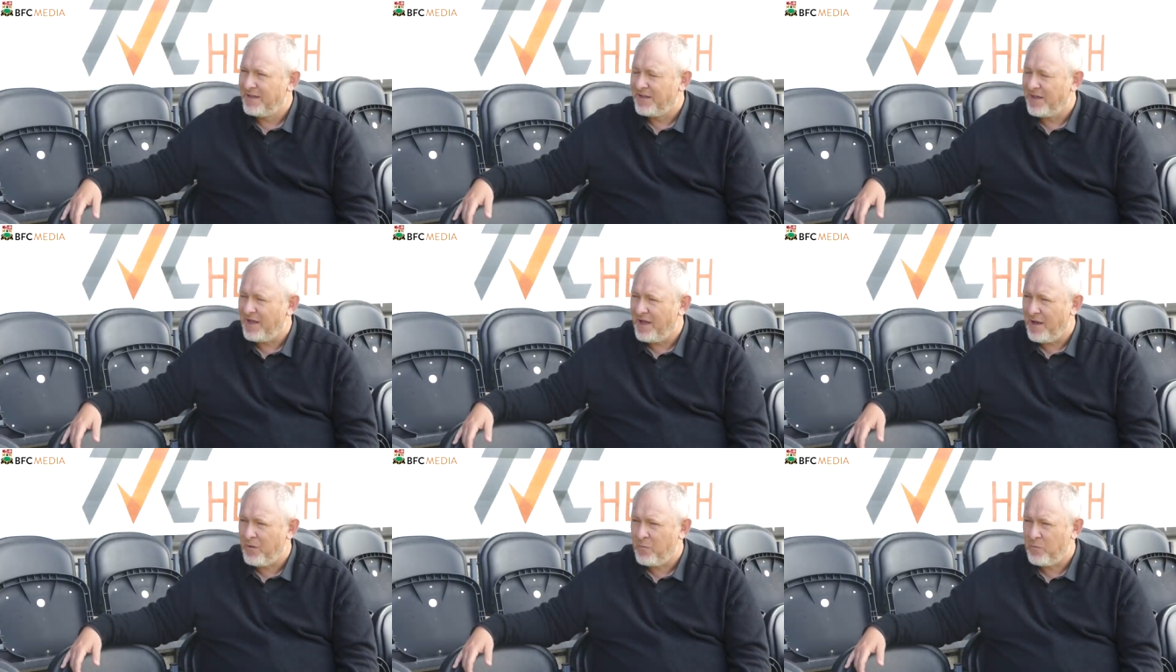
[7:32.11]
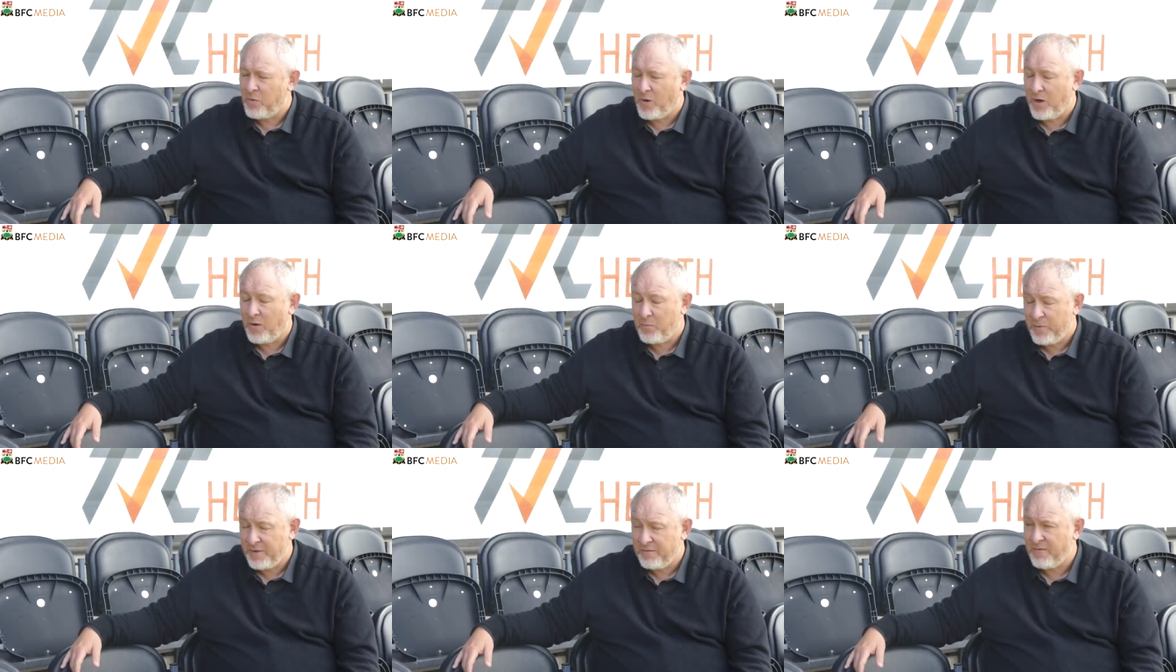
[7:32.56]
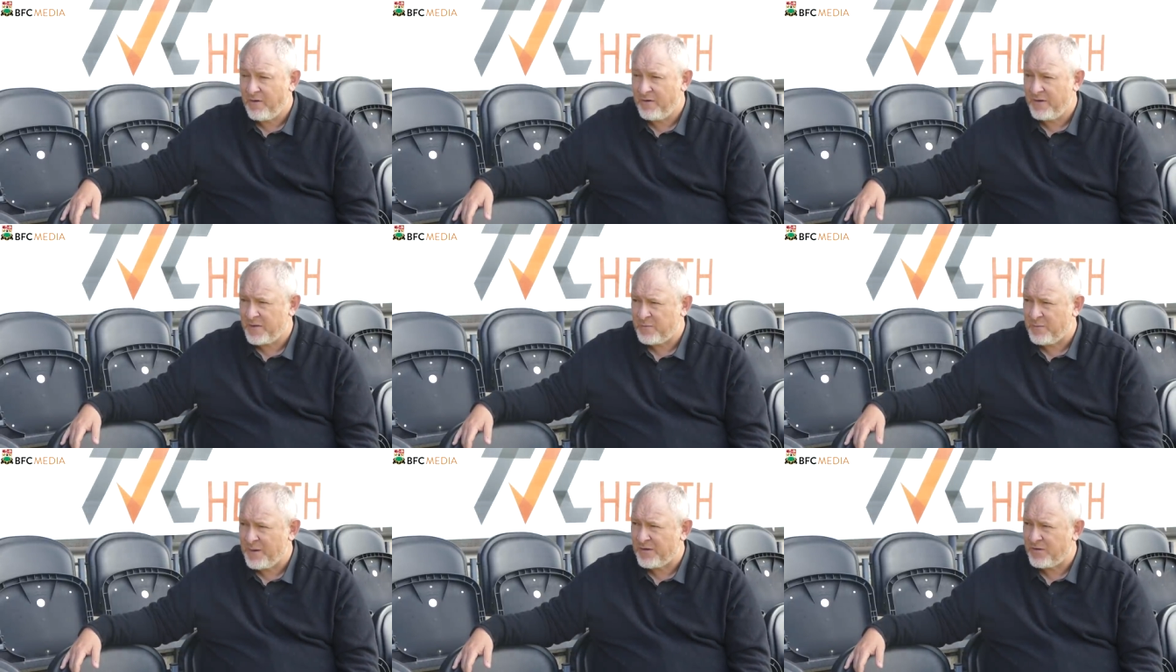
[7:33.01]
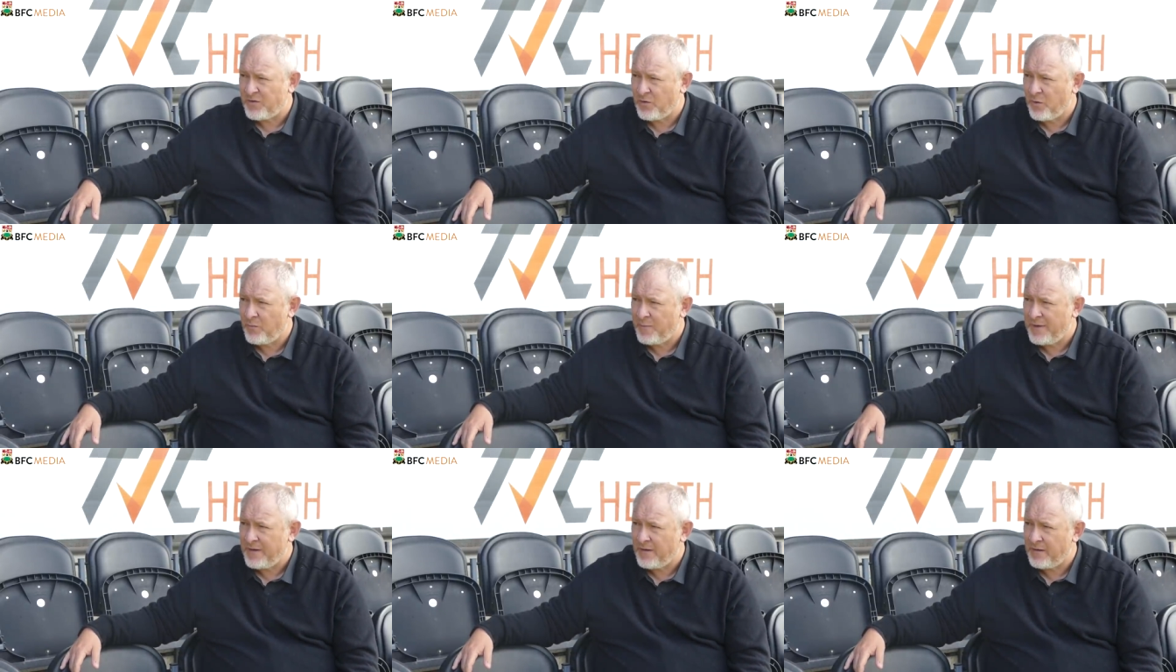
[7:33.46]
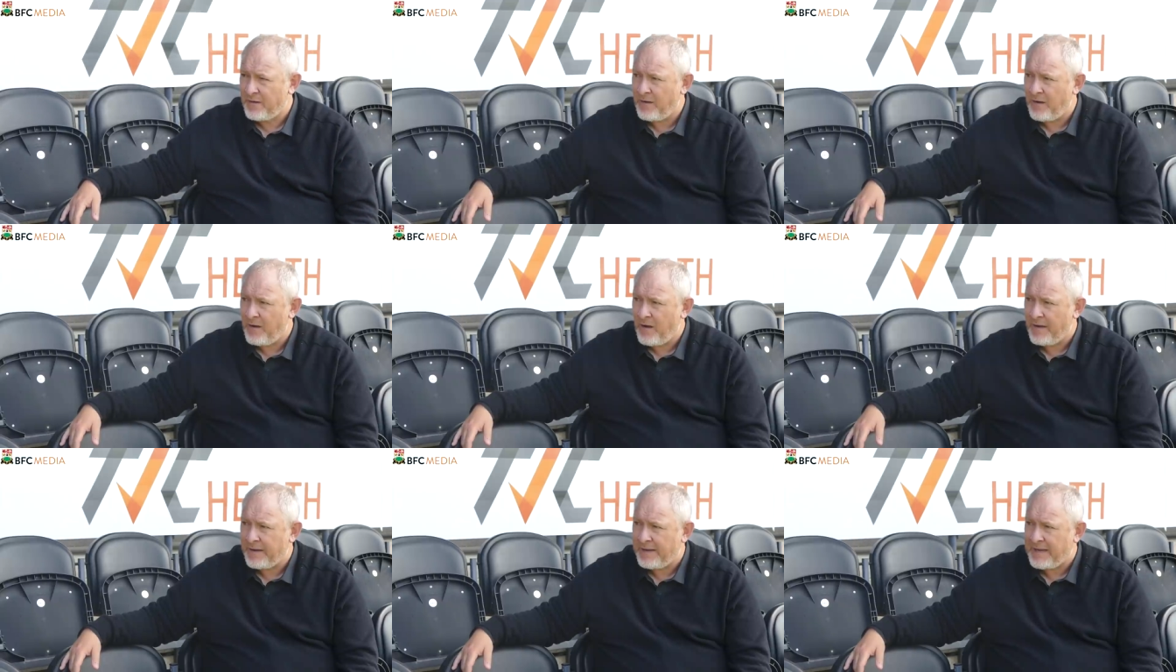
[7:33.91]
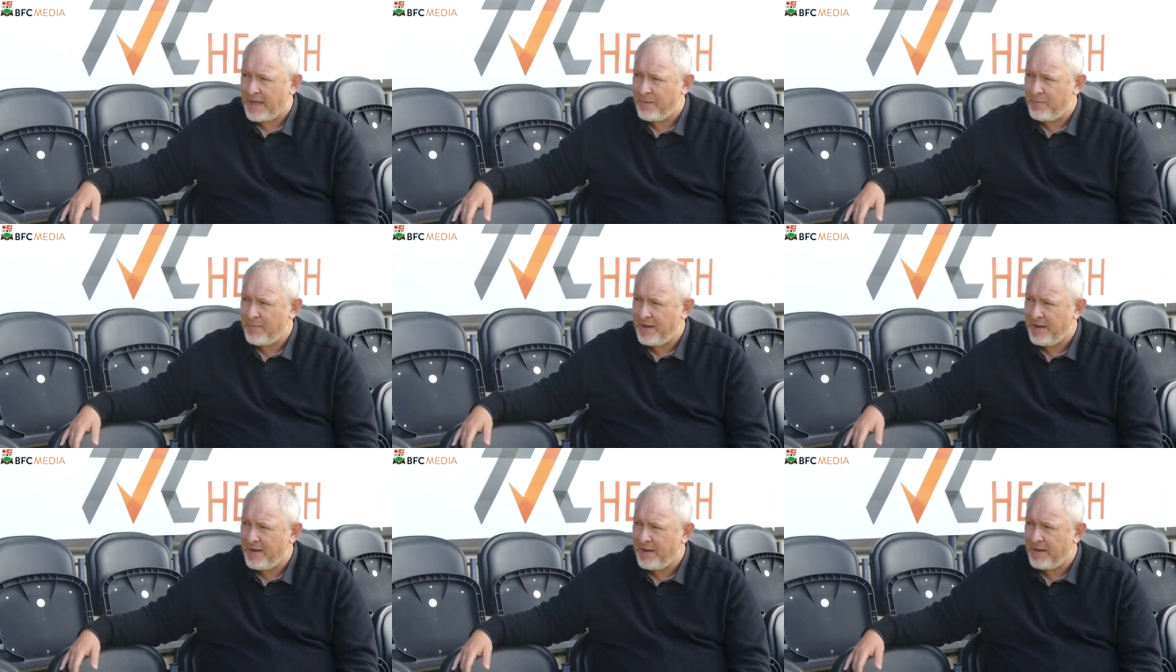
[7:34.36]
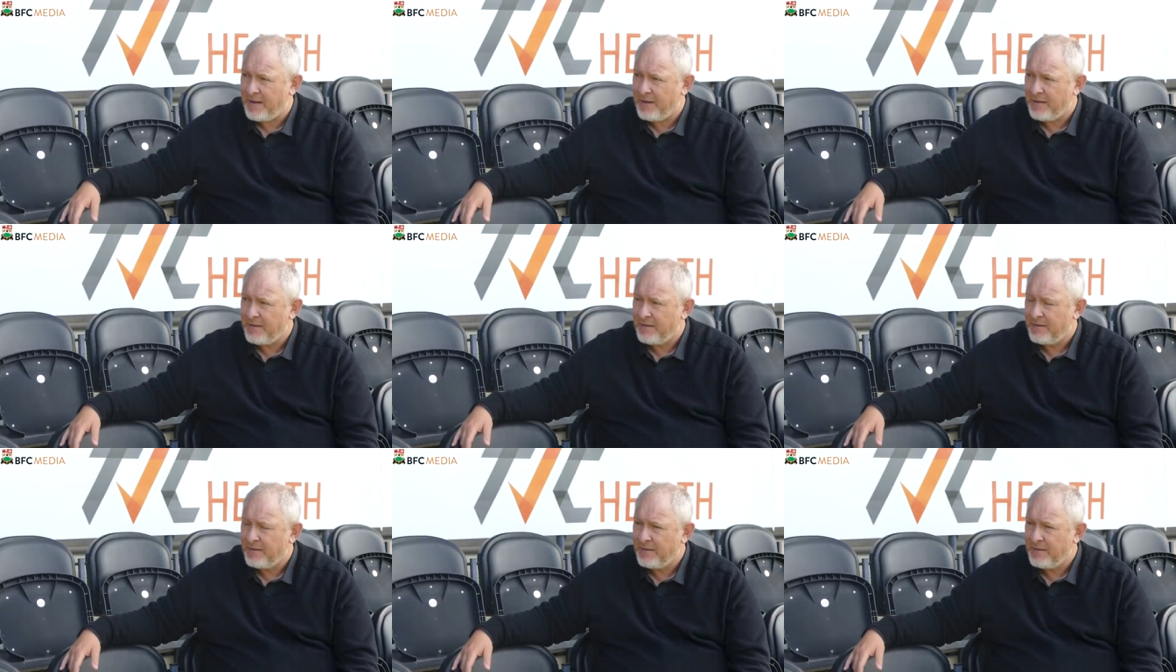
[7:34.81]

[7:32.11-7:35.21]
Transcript: Yeah, well, it'll be very special. I mean, I, I came here